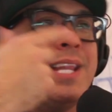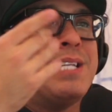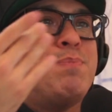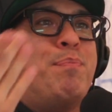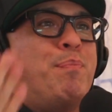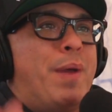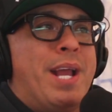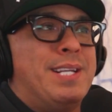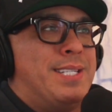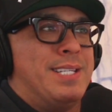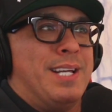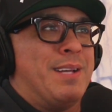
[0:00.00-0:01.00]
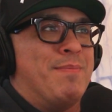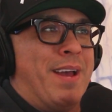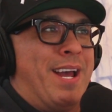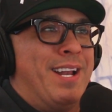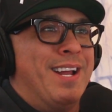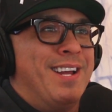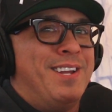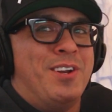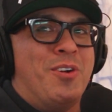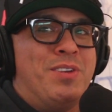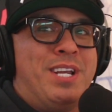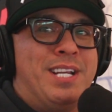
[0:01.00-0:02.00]
That's basic, man.
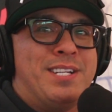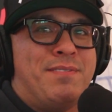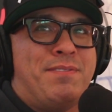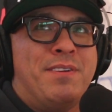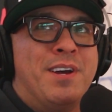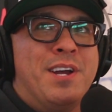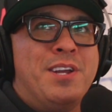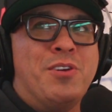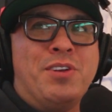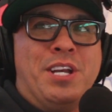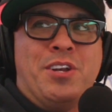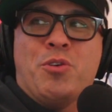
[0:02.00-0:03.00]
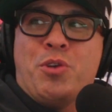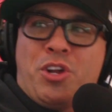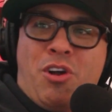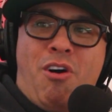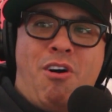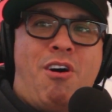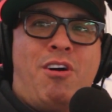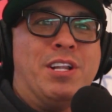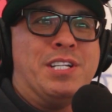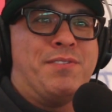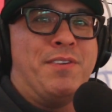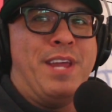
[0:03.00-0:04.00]
You don't need to go to college.